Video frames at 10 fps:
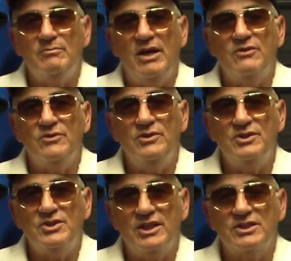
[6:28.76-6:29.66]
by
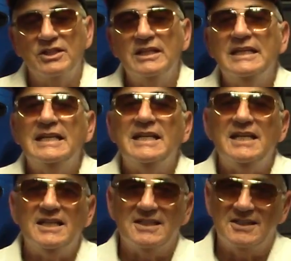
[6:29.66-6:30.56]
36.
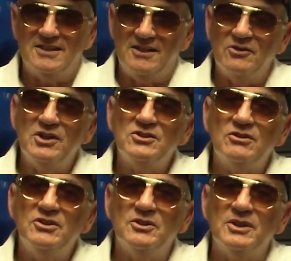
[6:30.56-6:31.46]
The Heritage
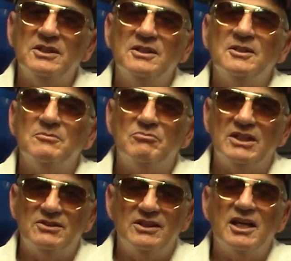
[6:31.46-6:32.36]
will do it,
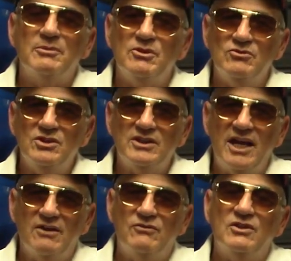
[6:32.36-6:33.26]
but you got to be real
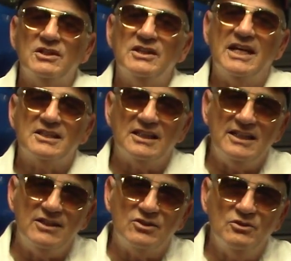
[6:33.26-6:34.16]
careful not to
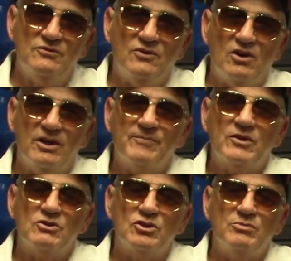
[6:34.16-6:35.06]
lean too far,
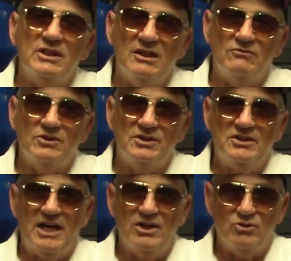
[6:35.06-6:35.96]
because you'll be levering the
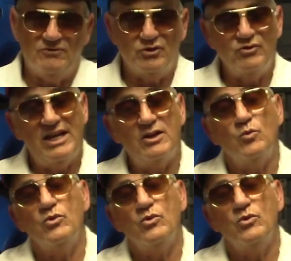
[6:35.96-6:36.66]
tire off the ground.